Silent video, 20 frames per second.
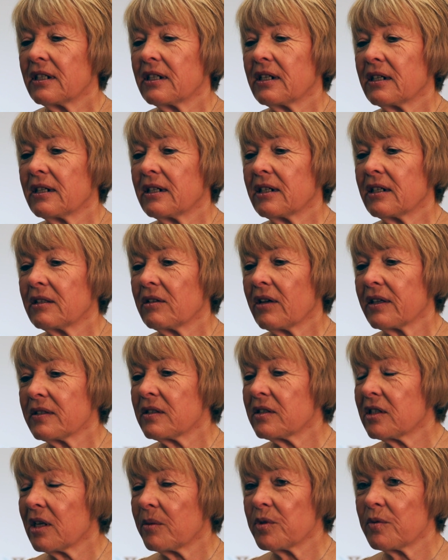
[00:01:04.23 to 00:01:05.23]

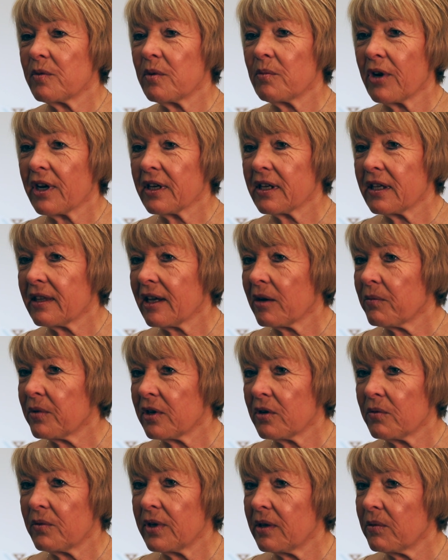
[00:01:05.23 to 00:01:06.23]
Lots of times we market that
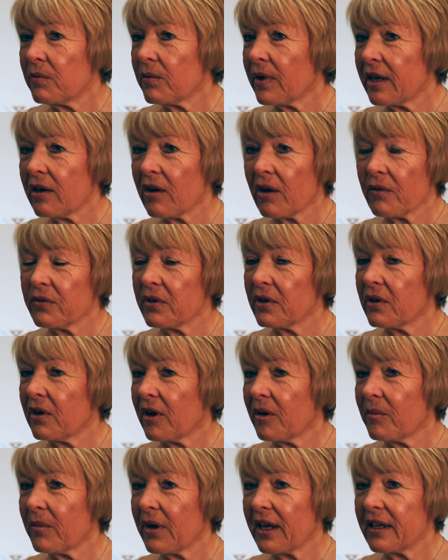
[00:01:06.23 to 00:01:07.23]
winter wheat right off the
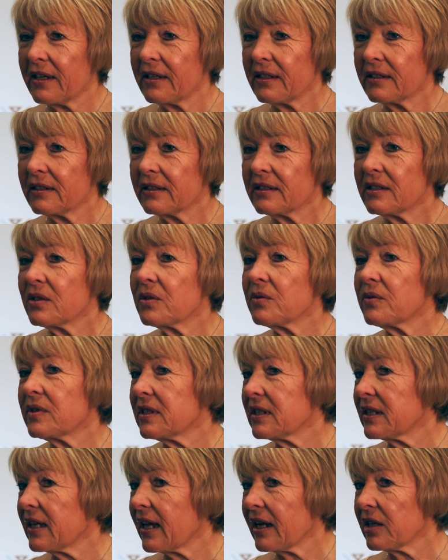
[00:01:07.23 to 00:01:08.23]
combine, so
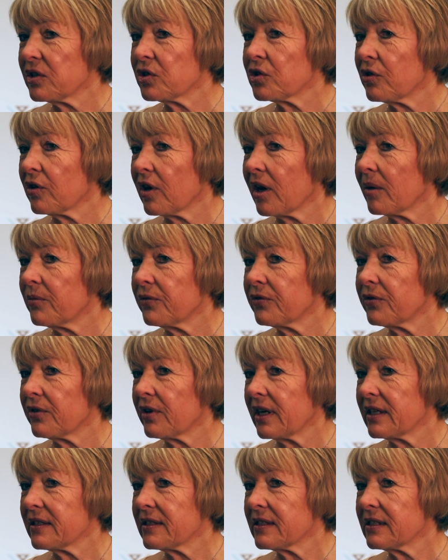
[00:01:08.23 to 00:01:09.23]
it's a cash crop
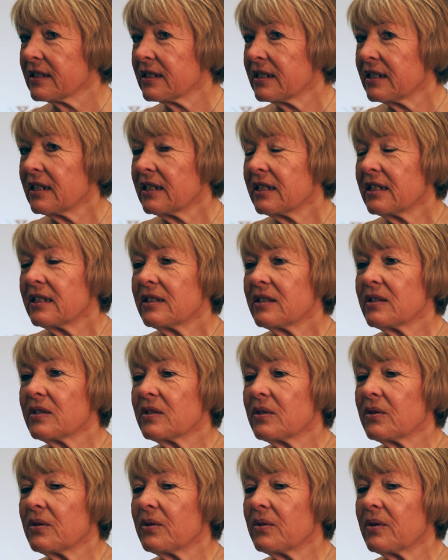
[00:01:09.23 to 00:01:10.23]
for us.
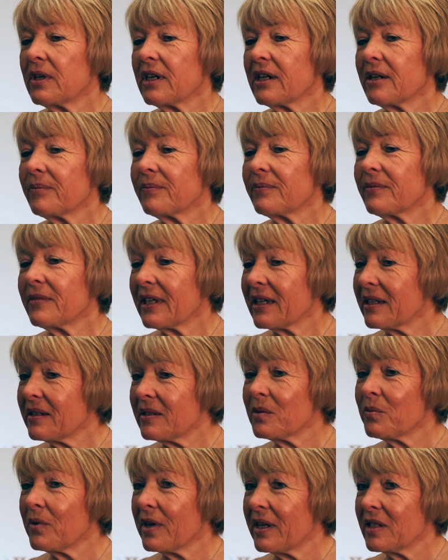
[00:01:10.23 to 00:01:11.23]
So that
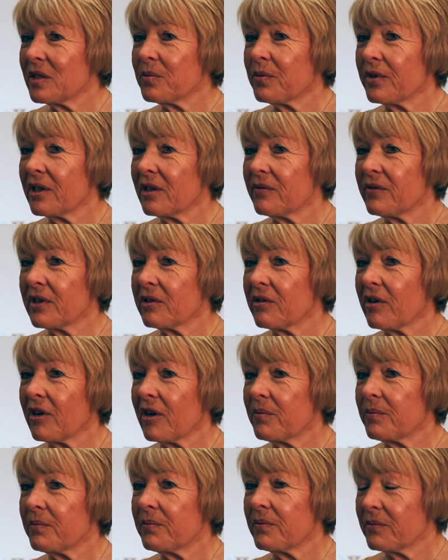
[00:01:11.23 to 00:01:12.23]
is why it's part of our
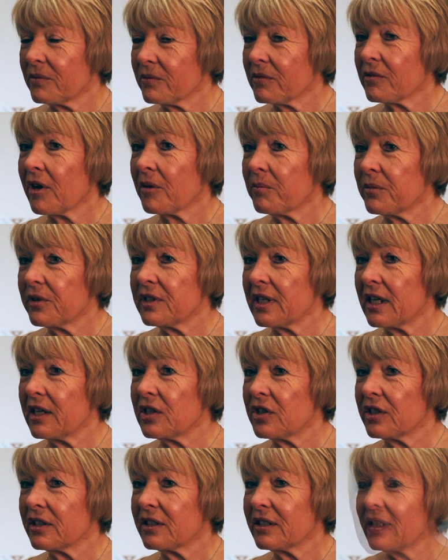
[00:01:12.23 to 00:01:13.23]
crop
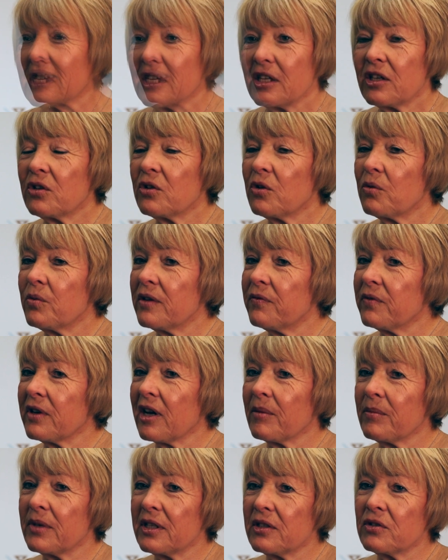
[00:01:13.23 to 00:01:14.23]
rotation. You know, we've
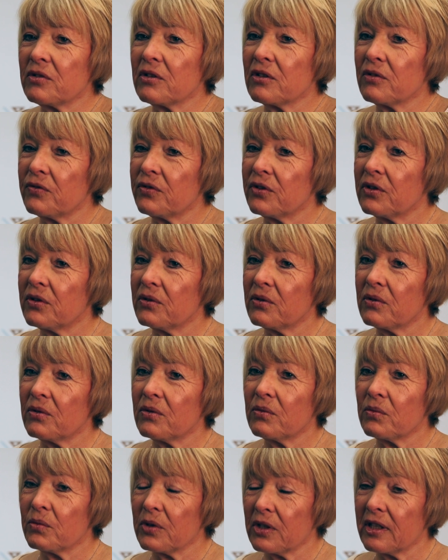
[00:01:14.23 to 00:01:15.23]
come into a
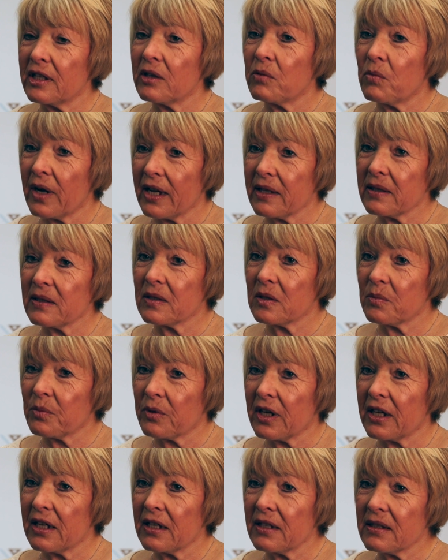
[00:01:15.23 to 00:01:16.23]
few really wet
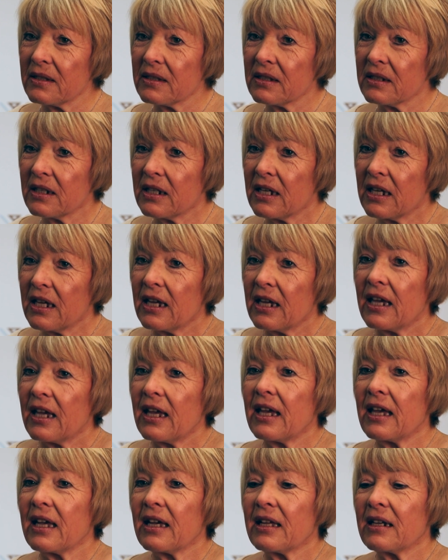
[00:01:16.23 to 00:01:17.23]
springs,
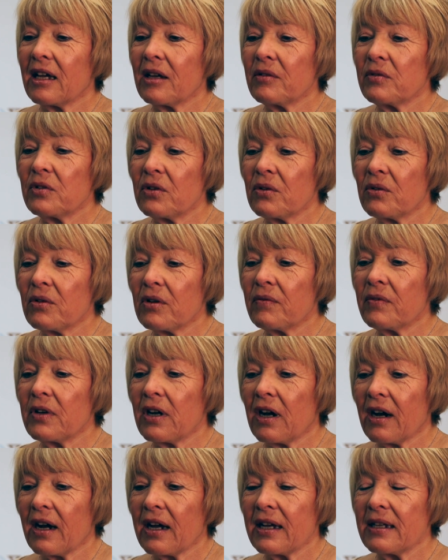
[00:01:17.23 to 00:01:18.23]
and I know of
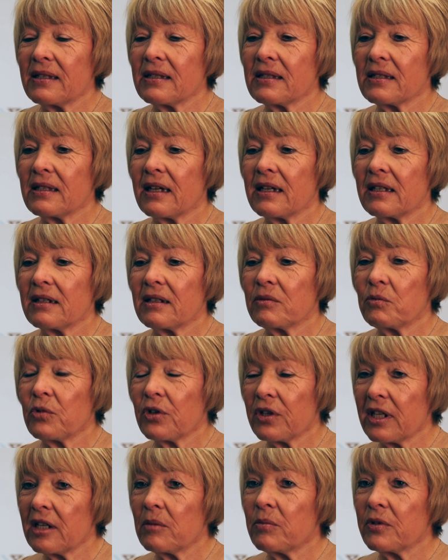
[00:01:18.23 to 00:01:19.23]
guys that
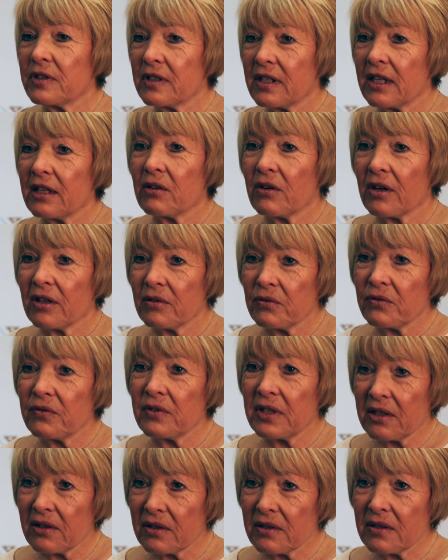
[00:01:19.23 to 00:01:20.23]
weren't able to get on
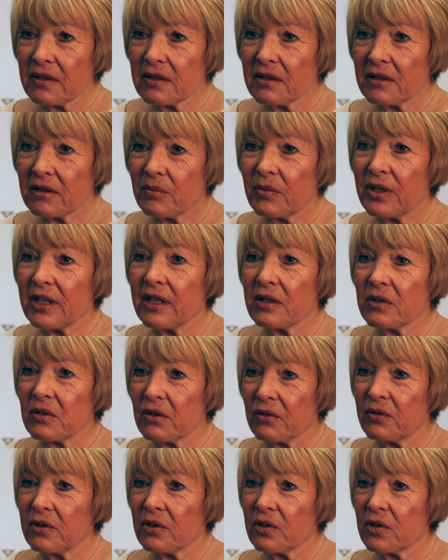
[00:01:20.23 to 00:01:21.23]
fields because
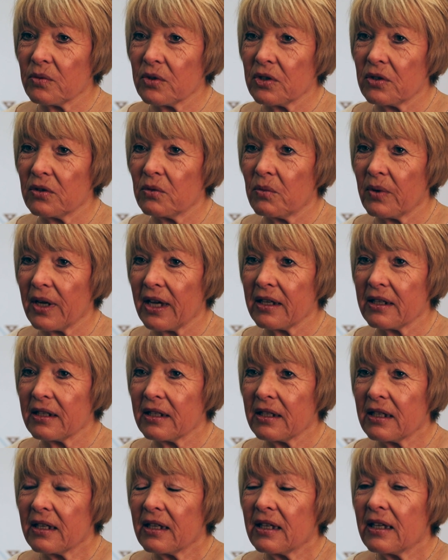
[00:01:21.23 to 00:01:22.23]
their fields were too wet.
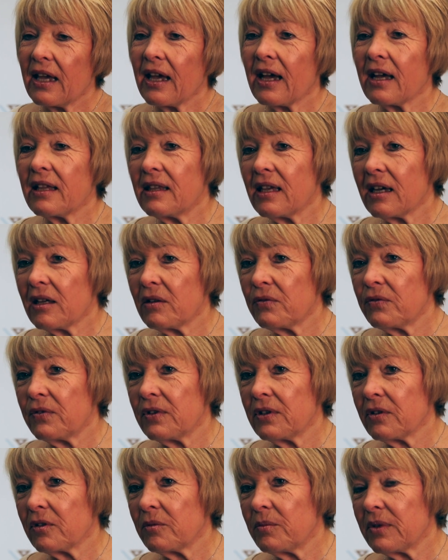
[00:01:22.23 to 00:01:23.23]
Had that
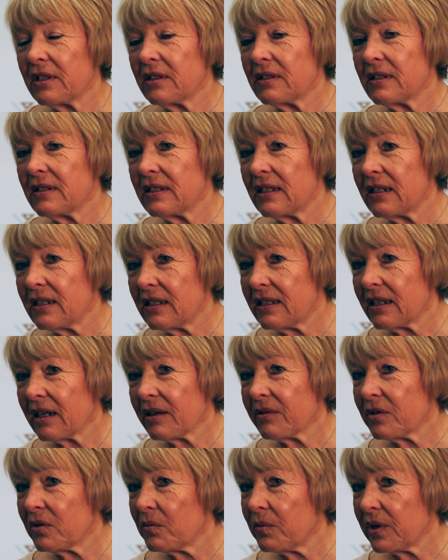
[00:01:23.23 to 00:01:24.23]
field been seeded
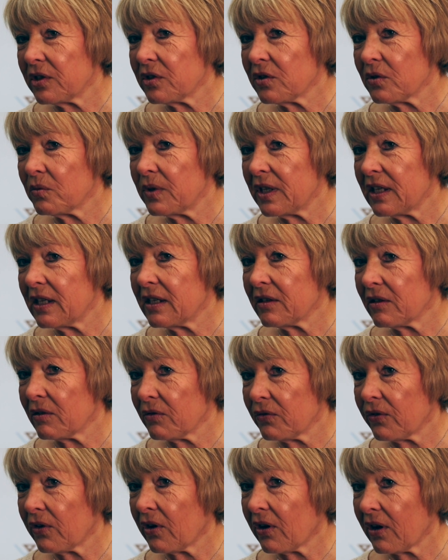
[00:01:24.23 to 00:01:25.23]
down to winter wheat in
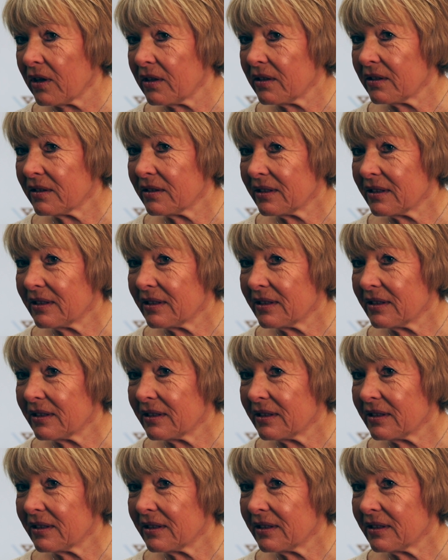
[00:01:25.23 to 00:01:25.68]
the fall,